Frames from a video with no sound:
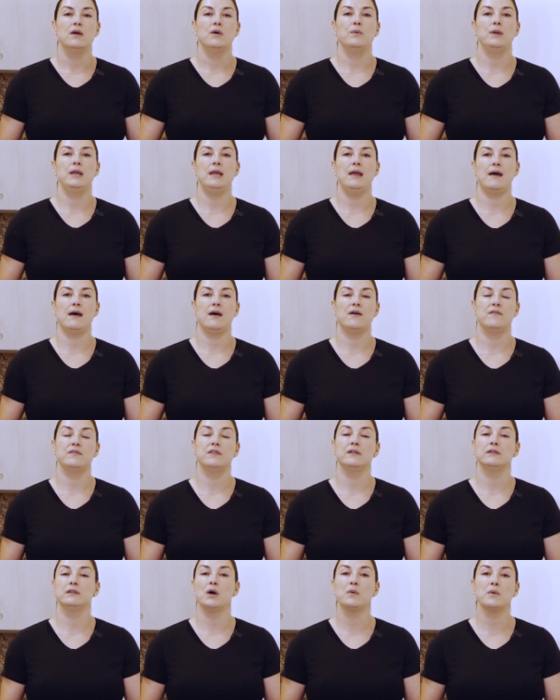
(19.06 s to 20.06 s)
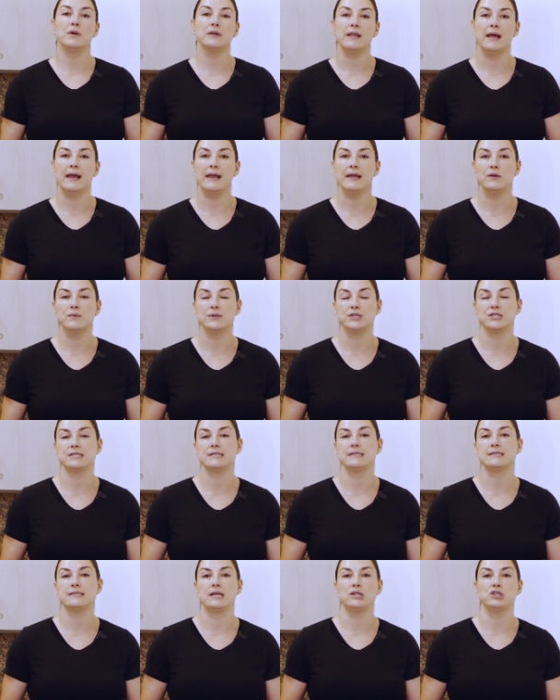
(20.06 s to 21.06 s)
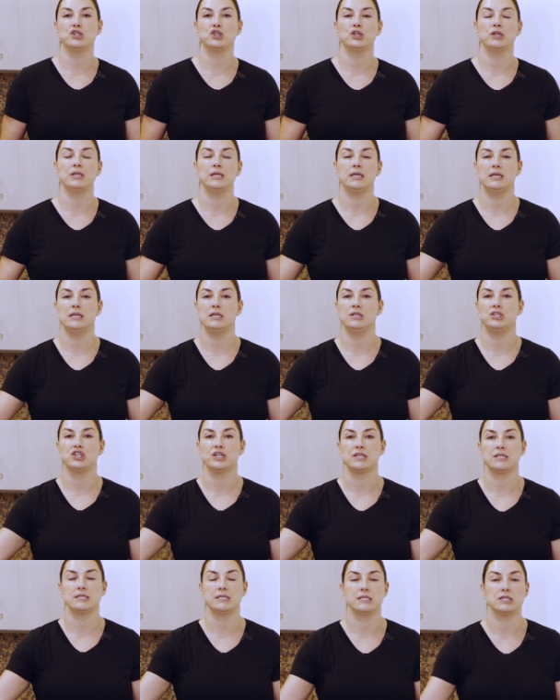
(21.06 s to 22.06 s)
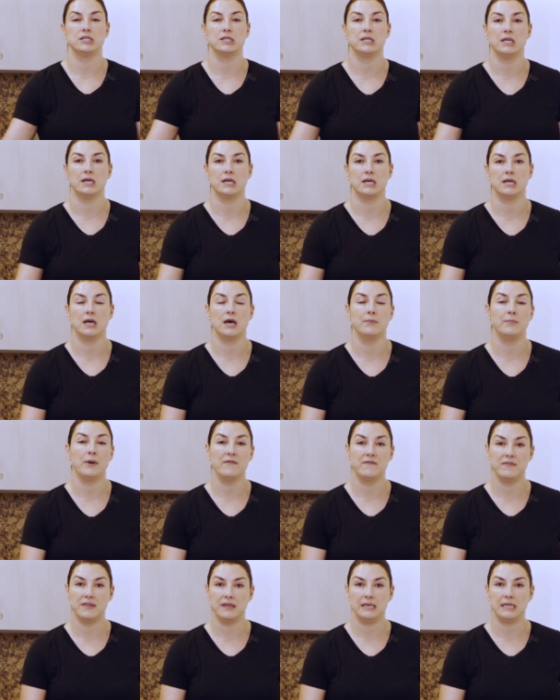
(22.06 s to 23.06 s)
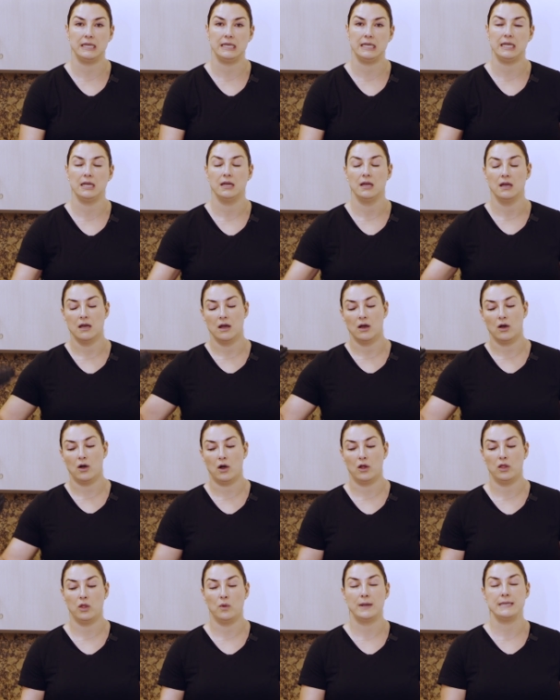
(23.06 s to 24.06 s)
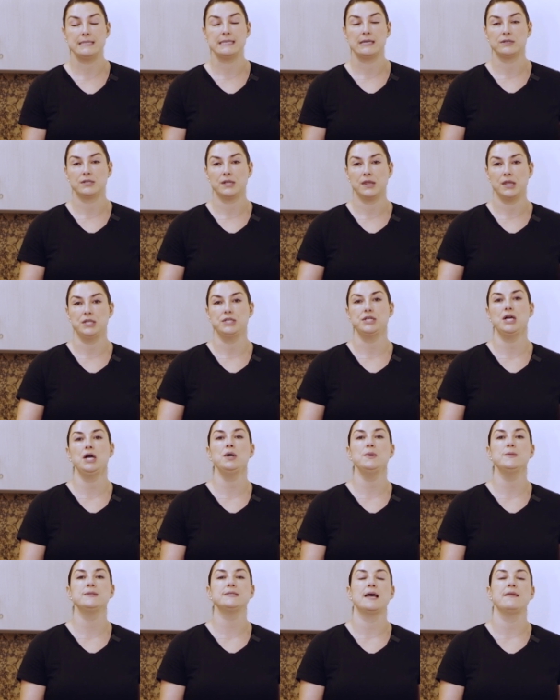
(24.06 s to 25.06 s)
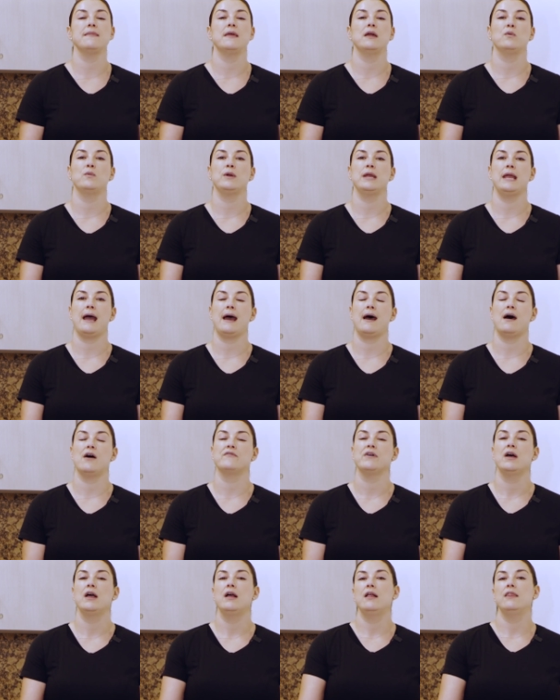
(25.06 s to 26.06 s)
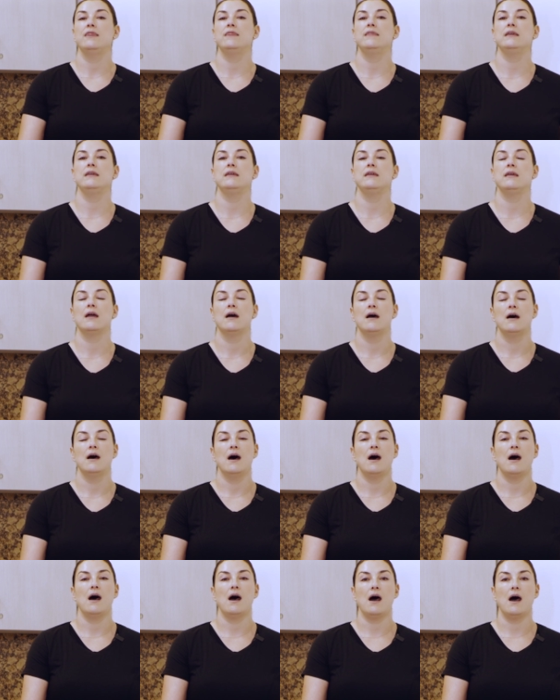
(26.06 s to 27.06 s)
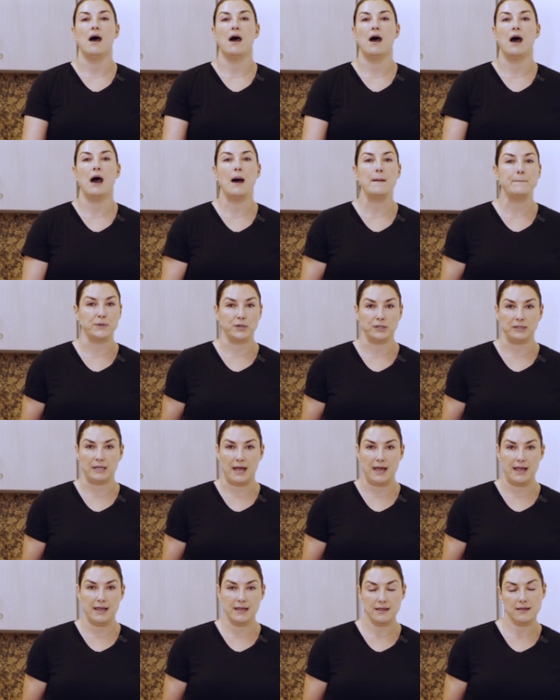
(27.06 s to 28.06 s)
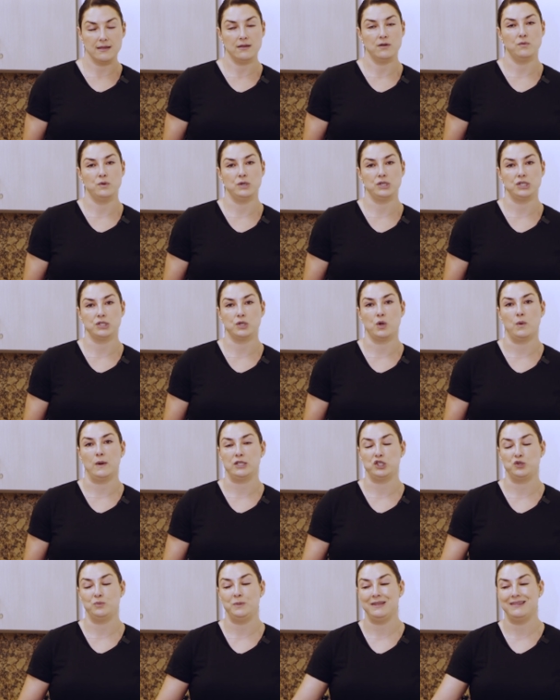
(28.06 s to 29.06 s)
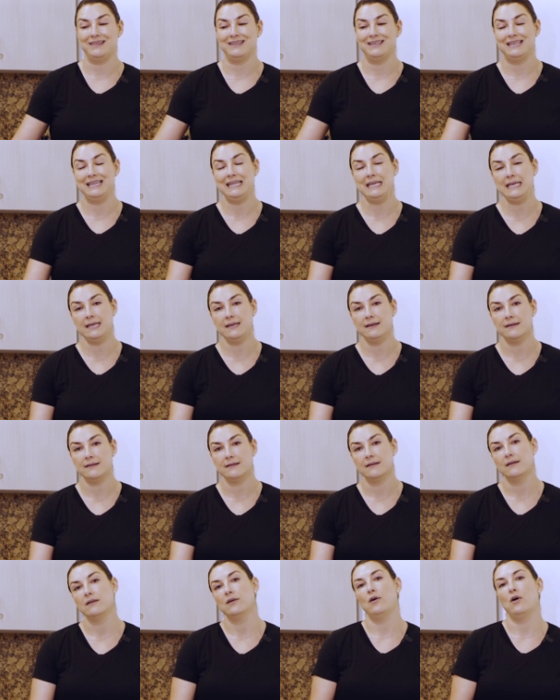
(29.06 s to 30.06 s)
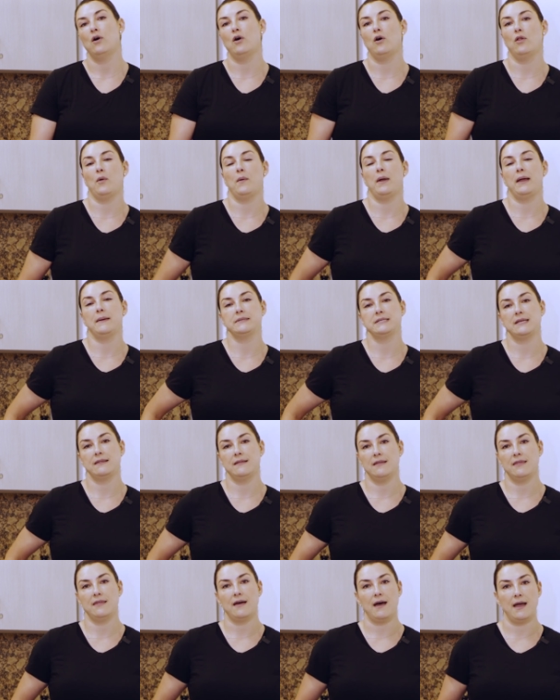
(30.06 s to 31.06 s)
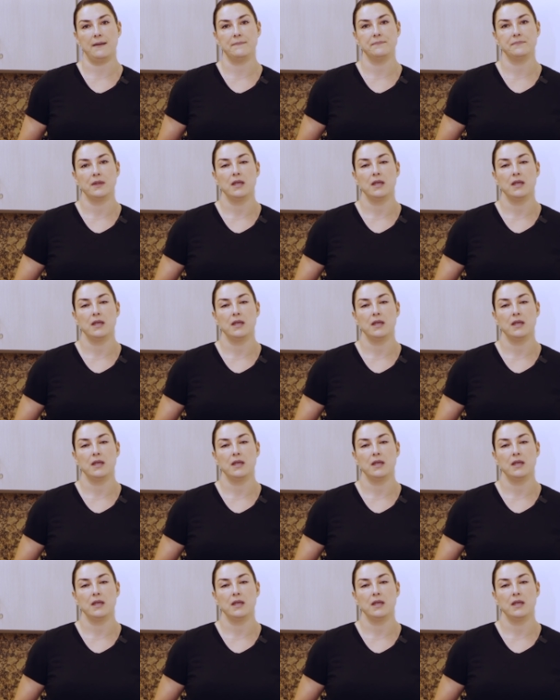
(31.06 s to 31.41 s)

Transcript: We have the lower leg, which is essentially just the above the knee all the way down to the toes. And then we have the upper leg, which is going to be the knee all the way up to the thigh.